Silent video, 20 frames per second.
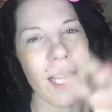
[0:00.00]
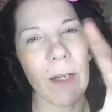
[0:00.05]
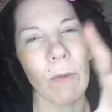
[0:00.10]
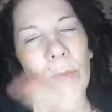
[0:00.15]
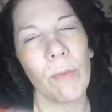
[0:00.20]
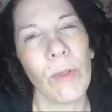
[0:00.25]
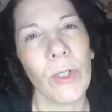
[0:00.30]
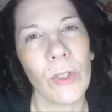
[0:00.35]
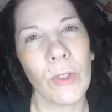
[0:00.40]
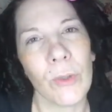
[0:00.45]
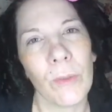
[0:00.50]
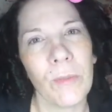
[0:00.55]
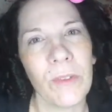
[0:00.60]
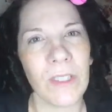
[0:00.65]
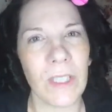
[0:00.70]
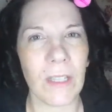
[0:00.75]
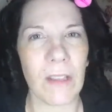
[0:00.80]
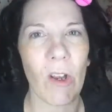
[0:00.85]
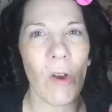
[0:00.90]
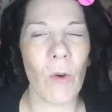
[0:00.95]
like
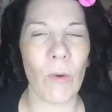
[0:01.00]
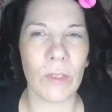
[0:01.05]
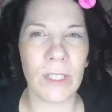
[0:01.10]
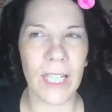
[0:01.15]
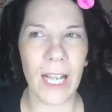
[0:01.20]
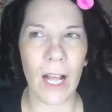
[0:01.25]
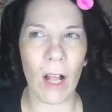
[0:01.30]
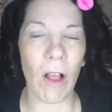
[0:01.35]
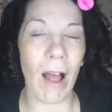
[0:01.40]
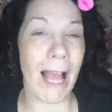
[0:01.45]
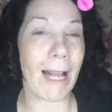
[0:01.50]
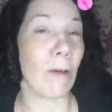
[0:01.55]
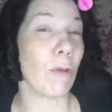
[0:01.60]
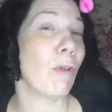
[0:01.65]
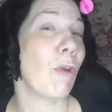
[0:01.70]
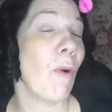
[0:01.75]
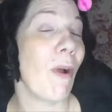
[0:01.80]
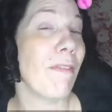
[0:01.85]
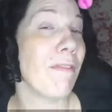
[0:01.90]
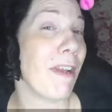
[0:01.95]
rooms in the hotel. I
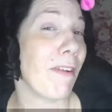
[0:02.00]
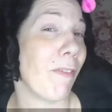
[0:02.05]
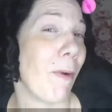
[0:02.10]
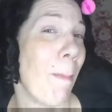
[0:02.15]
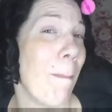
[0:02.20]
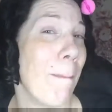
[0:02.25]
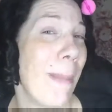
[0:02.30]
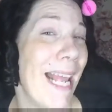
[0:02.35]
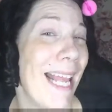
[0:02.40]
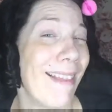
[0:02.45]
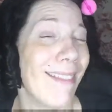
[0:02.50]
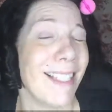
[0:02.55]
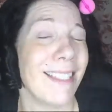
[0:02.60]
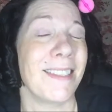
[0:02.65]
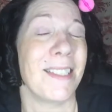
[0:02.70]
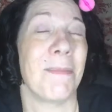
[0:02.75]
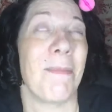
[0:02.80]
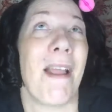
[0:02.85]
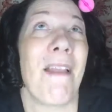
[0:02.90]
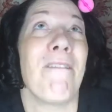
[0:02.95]
don't know, I've never been.
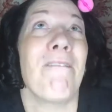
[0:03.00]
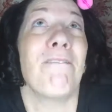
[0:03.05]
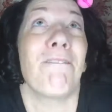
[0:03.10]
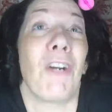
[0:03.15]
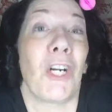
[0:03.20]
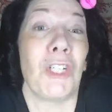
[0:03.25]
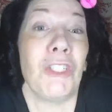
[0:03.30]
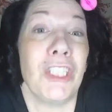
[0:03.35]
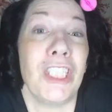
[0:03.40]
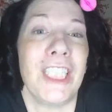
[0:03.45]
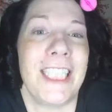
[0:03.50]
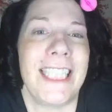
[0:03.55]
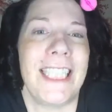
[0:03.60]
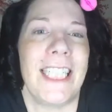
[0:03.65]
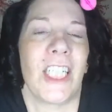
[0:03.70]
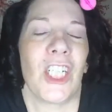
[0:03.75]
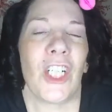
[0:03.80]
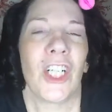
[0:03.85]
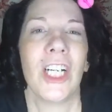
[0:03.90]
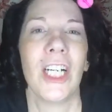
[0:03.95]
This is my first
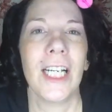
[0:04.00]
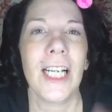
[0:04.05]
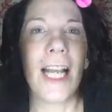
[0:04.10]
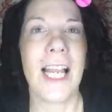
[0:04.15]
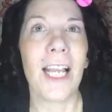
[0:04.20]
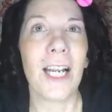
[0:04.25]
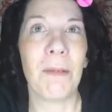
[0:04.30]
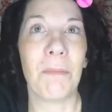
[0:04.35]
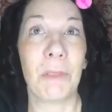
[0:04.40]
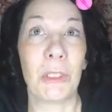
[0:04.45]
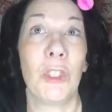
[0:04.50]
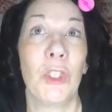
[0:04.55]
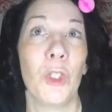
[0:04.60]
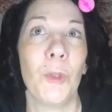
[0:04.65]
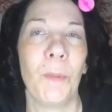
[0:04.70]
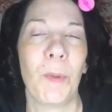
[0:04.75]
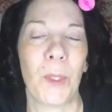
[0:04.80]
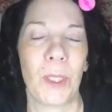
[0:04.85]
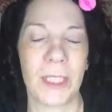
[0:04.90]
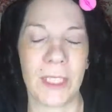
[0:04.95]
year. I'm
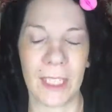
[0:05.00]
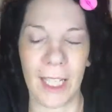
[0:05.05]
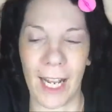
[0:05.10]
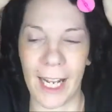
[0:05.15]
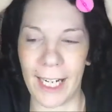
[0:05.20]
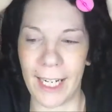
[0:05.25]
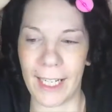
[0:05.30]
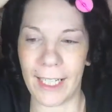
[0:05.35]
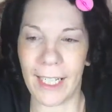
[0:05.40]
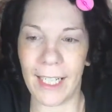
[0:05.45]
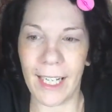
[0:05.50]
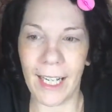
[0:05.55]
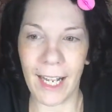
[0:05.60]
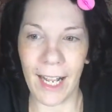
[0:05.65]
super excited.